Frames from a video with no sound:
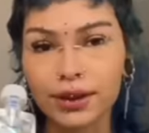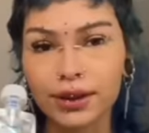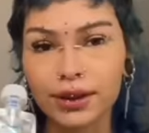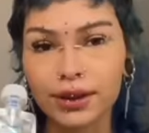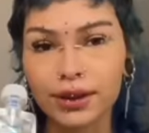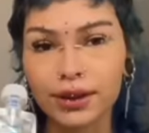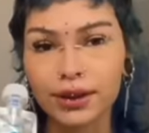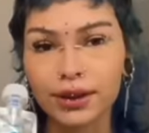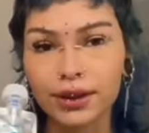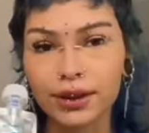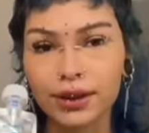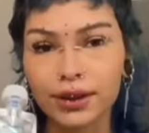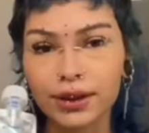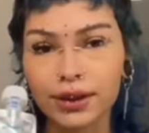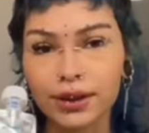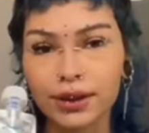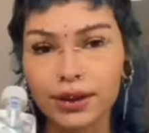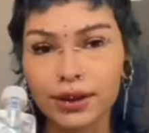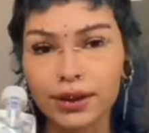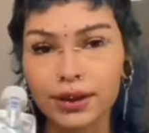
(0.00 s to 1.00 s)

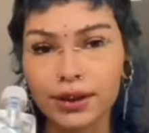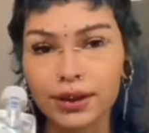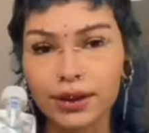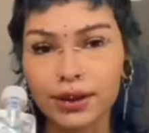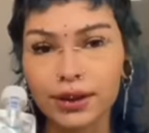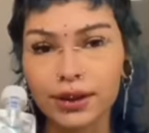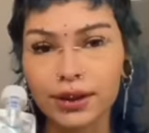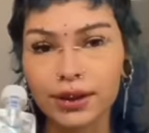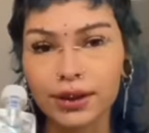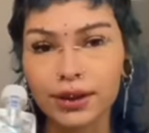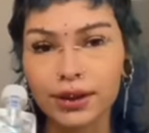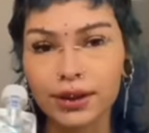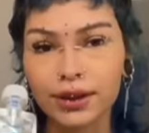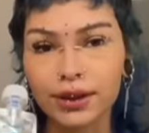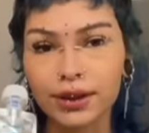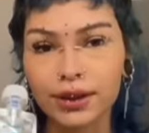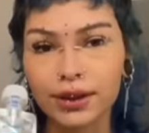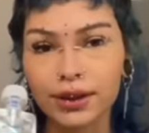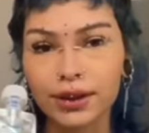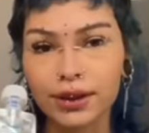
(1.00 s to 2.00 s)

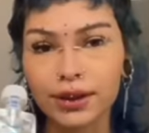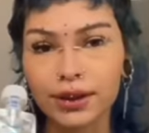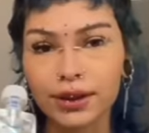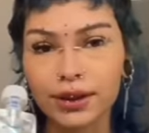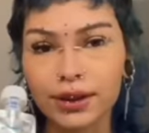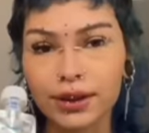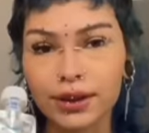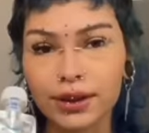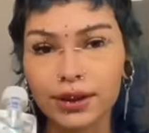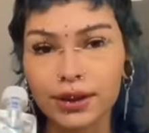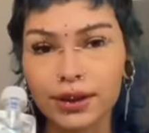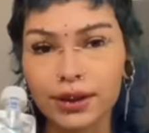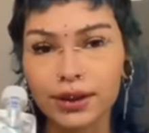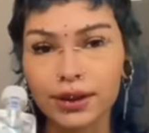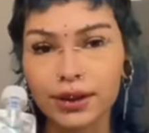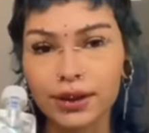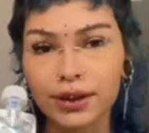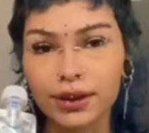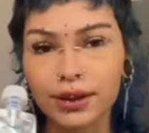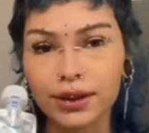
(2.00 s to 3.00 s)

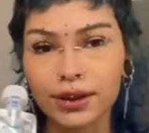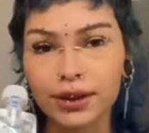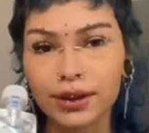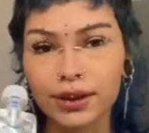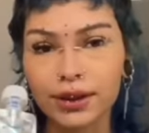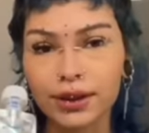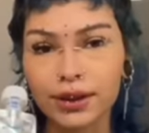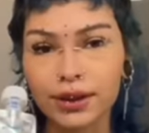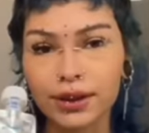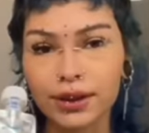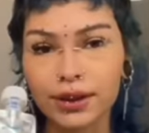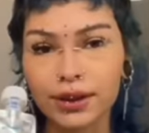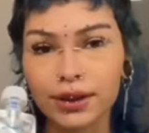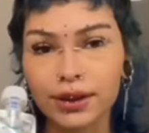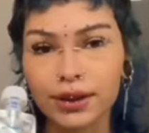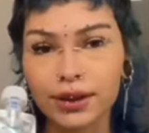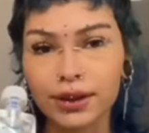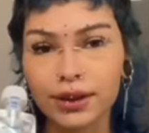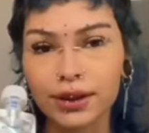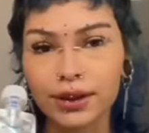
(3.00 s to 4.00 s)

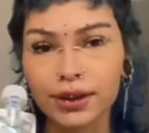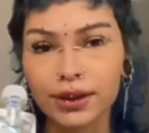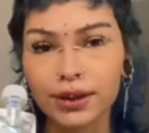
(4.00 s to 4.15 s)
No words are spoken by the person on screen.